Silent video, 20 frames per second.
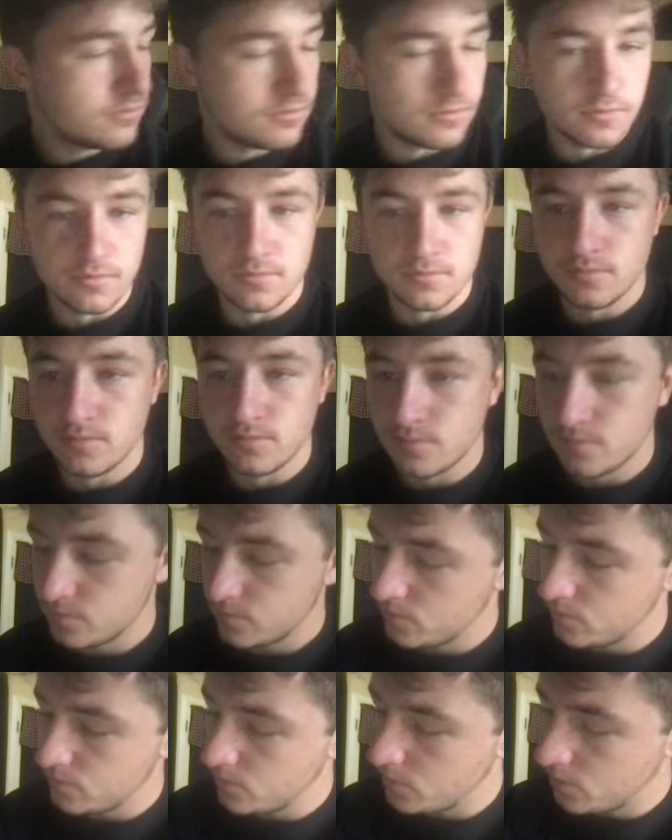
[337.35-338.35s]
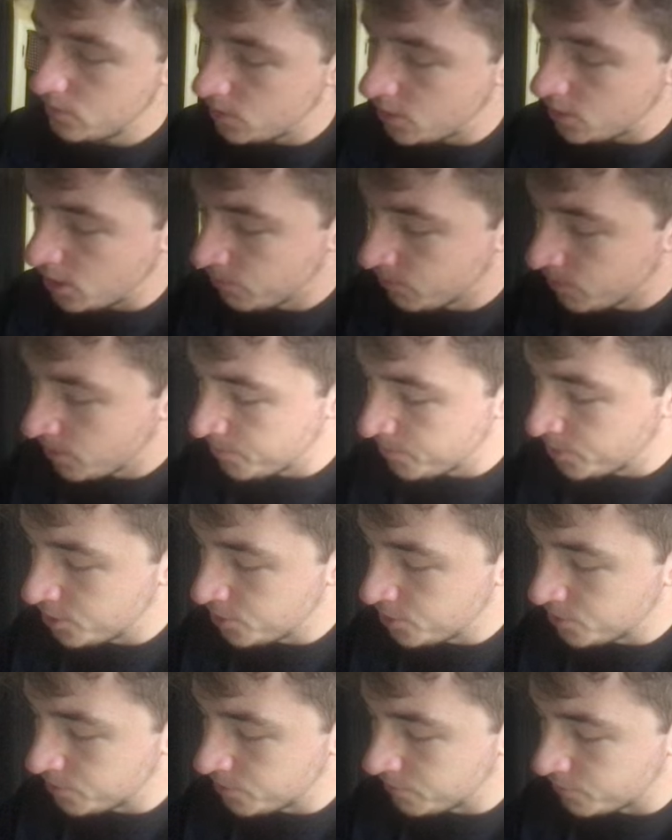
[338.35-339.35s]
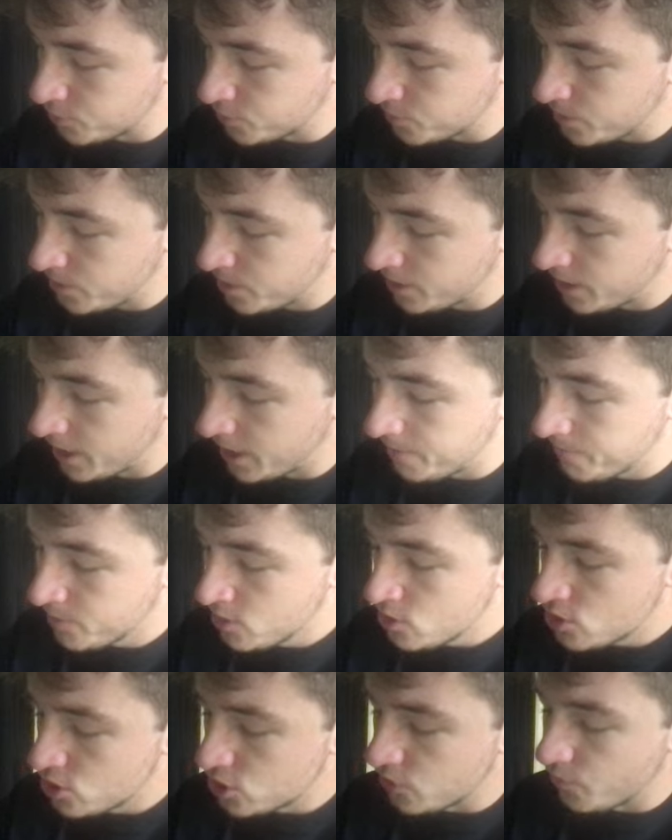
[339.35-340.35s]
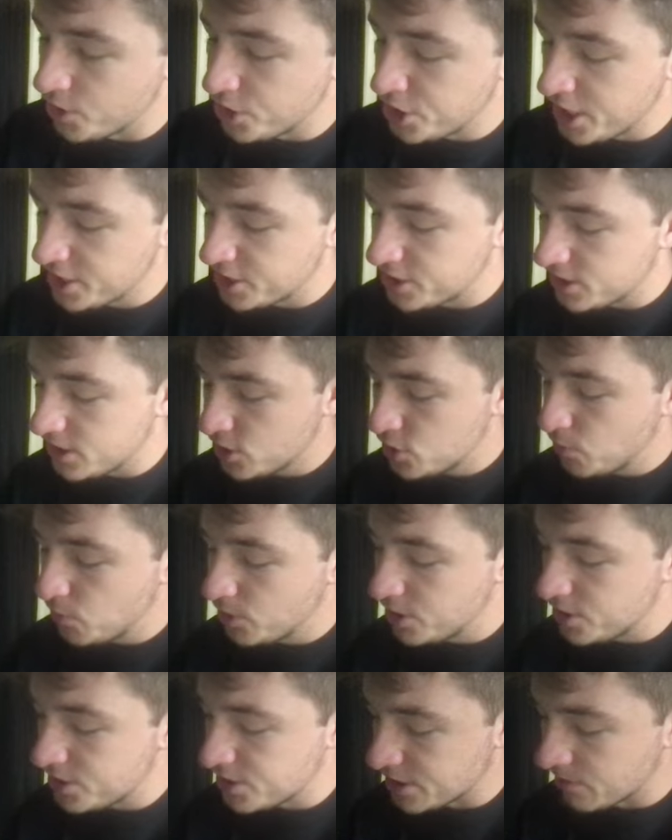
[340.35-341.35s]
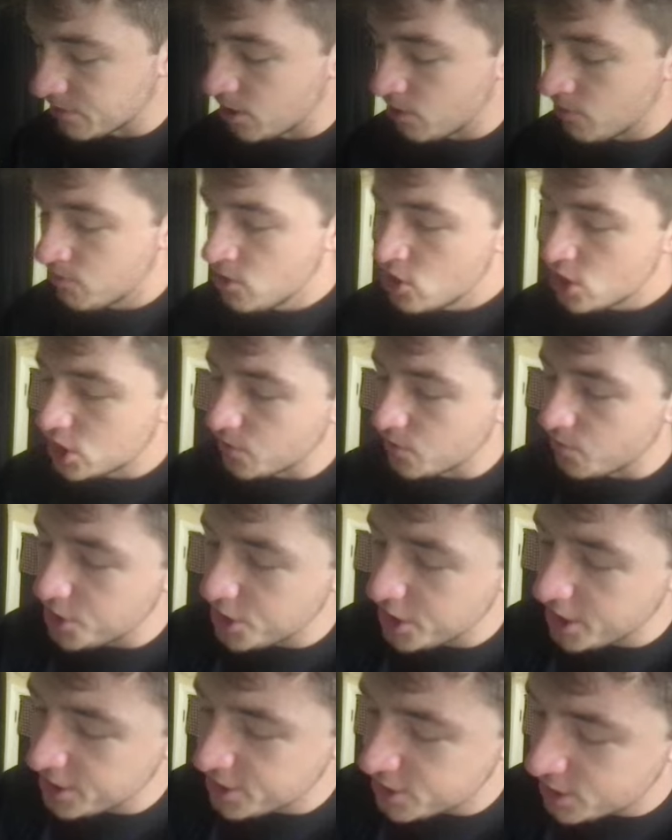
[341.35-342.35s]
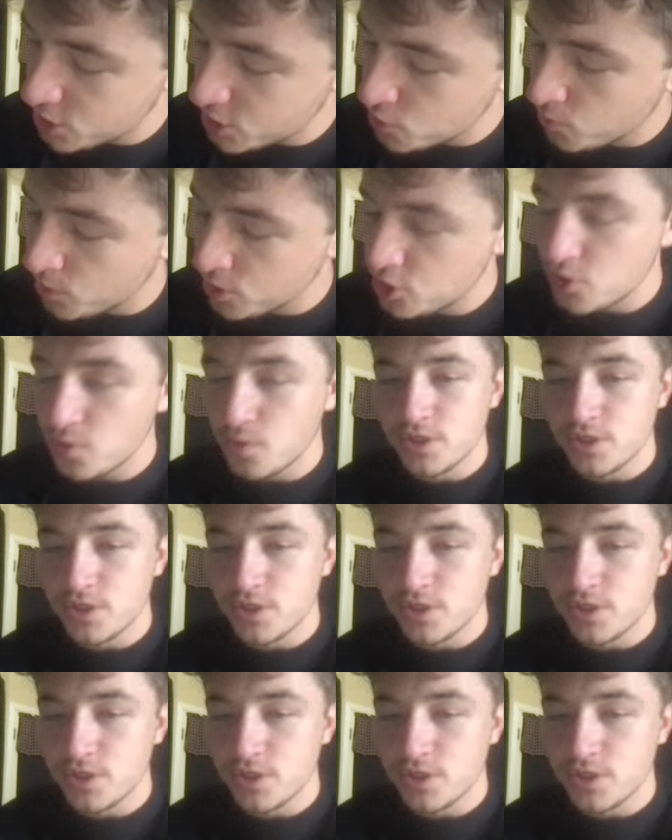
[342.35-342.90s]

No, I'm going to do it the first way. Okay, so we change this one to 0. So we change this one to a